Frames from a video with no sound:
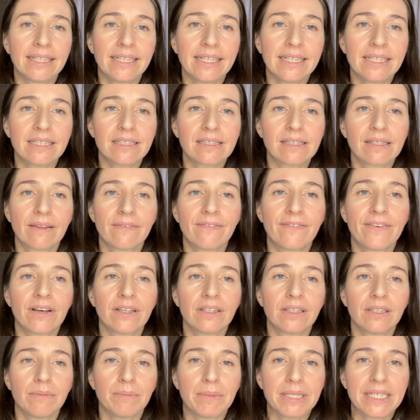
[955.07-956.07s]
here's the
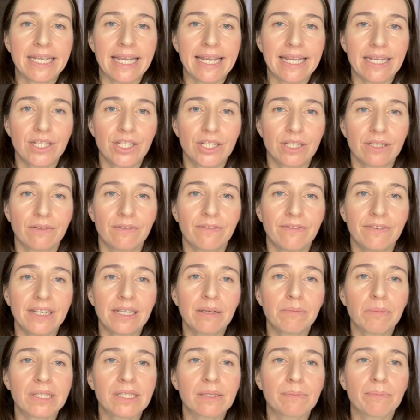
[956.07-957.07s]
fun limitation:
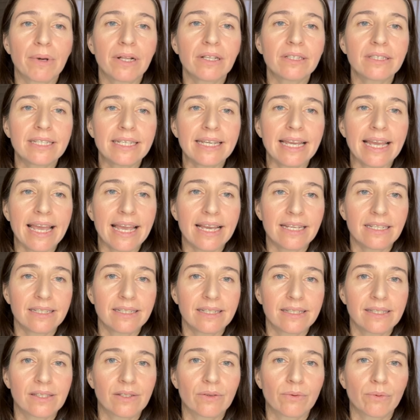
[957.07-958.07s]
Figma's
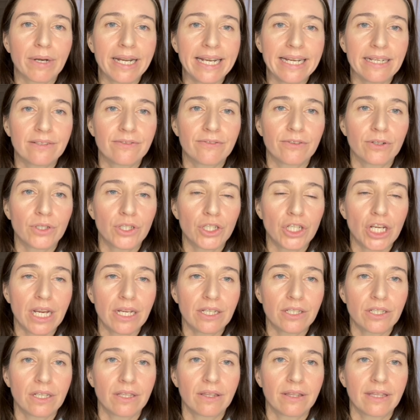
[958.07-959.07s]
multi-edit is great for
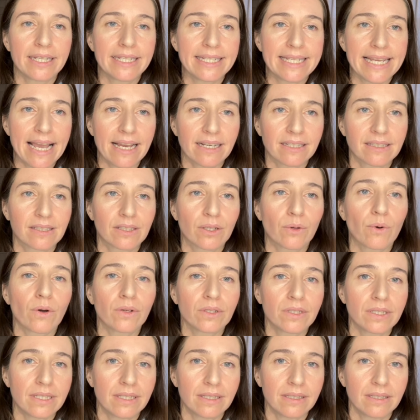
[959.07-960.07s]
changing the text
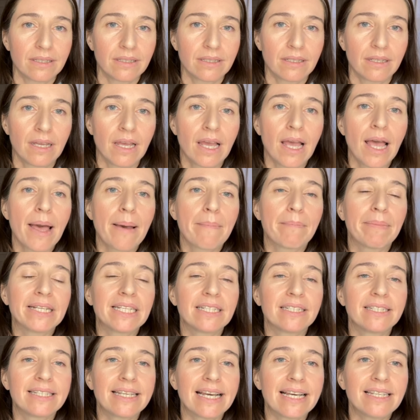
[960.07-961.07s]
content, but
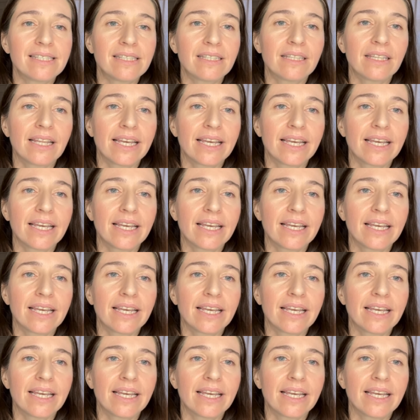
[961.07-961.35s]
it doesn't